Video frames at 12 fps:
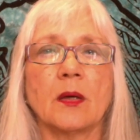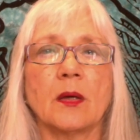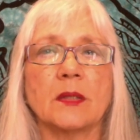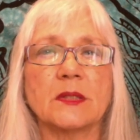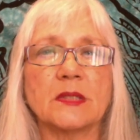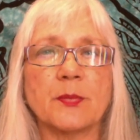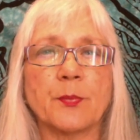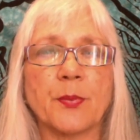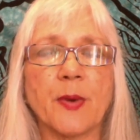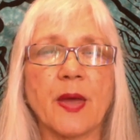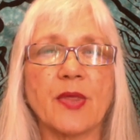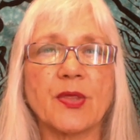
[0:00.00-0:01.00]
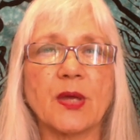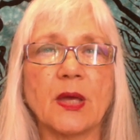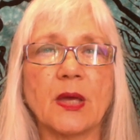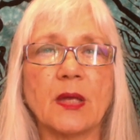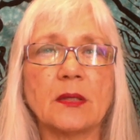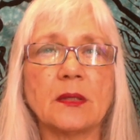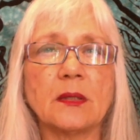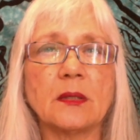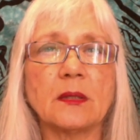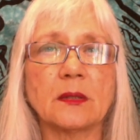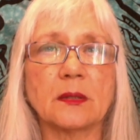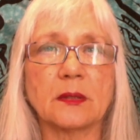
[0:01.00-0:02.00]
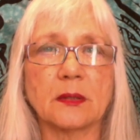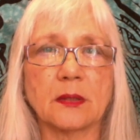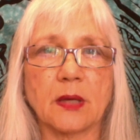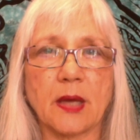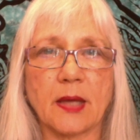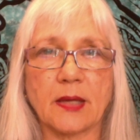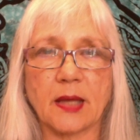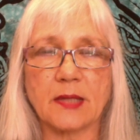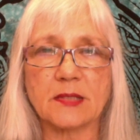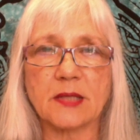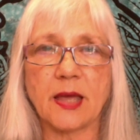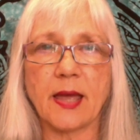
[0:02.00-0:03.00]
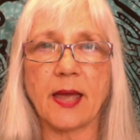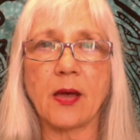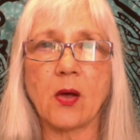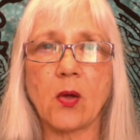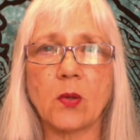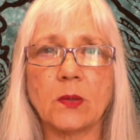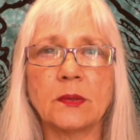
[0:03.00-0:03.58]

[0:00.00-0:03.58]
Deep breath in and exhale.